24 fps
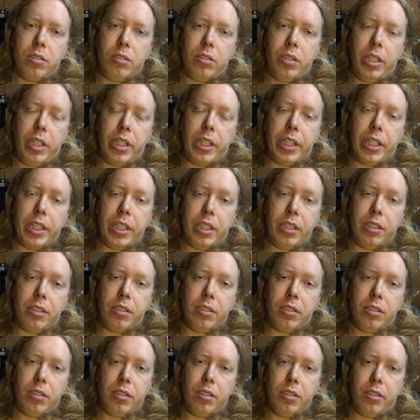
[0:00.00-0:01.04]
Hey
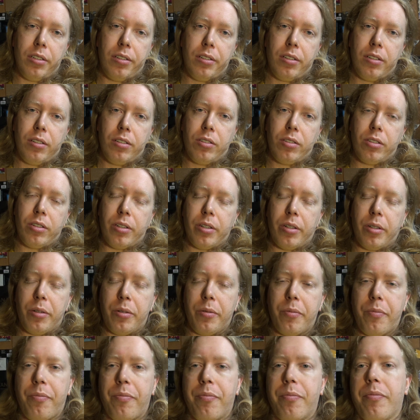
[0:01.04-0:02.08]
guys,
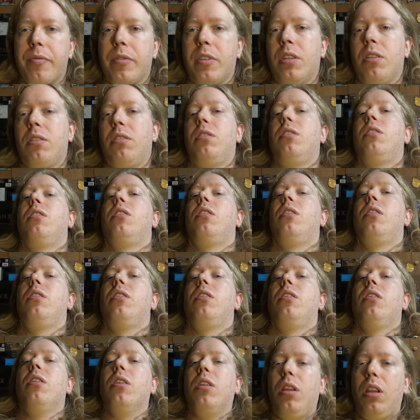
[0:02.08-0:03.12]
so
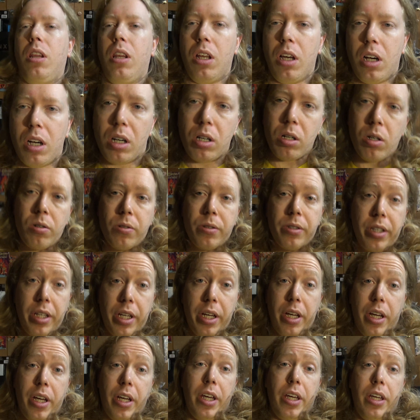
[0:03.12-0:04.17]
long
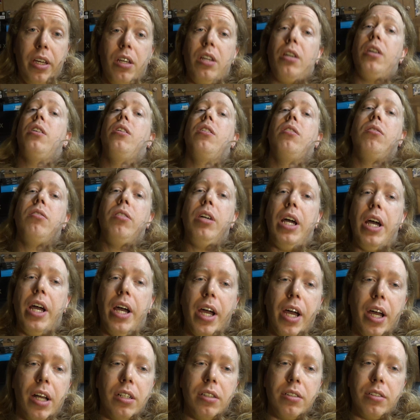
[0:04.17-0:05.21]
day
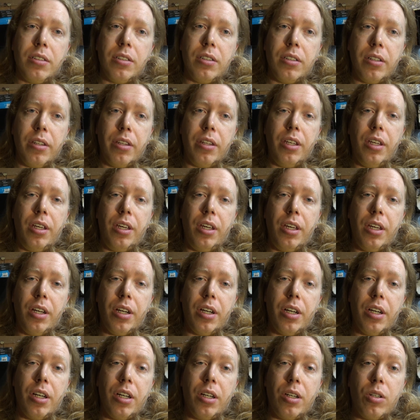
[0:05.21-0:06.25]
at
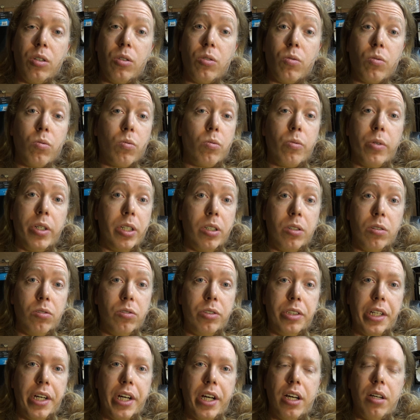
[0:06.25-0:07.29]
the real
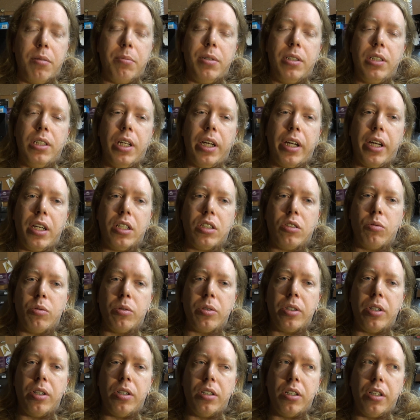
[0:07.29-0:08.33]
job. I guess we'll
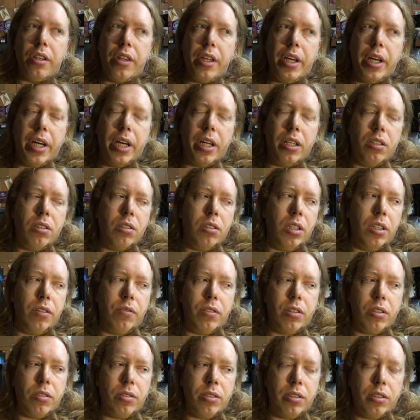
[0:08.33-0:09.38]
call it that,
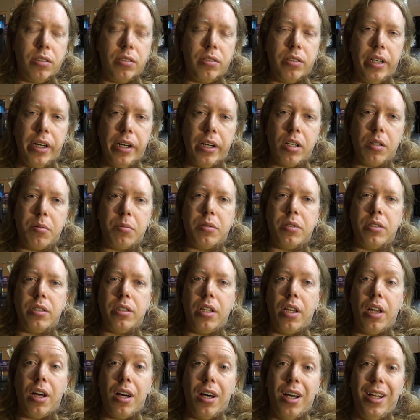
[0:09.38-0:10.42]
even though it's terrible.
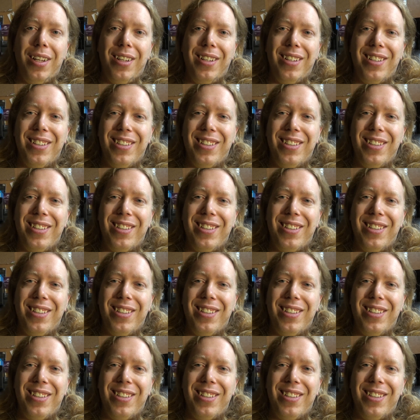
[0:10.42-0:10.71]
I'm not.